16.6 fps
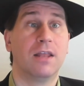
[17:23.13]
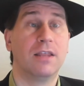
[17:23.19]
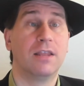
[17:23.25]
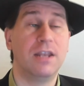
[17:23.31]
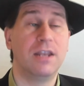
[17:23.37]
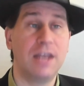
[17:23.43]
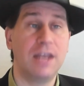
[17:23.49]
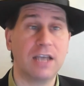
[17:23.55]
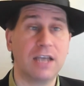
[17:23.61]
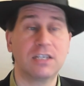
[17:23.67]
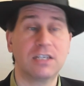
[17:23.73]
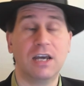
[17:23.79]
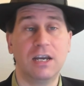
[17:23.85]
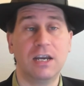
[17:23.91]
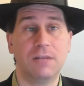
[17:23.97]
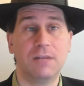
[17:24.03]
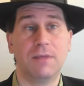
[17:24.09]
The next
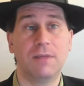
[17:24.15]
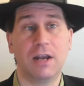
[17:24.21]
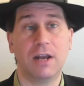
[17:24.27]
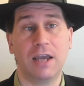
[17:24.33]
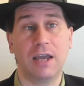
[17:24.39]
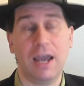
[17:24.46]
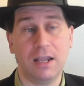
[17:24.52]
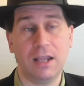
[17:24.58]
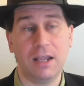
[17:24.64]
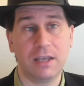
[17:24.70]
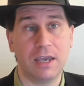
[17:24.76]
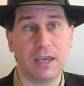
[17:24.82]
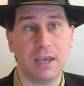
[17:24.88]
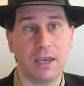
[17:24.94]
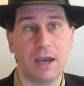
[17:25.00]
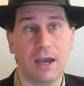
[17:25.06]
item that I allocate,